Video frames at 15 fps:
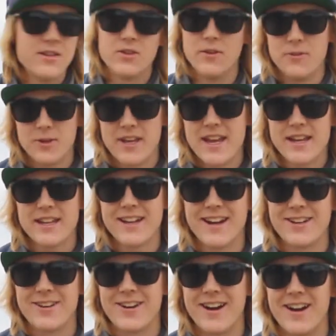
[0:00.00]
So if you can get out
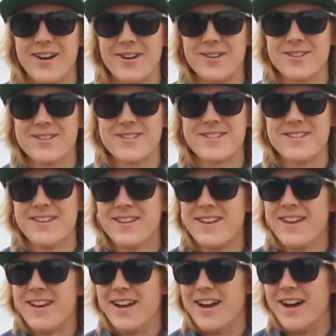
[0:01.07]
of your house,
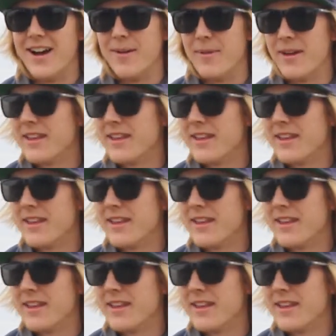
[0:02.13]
I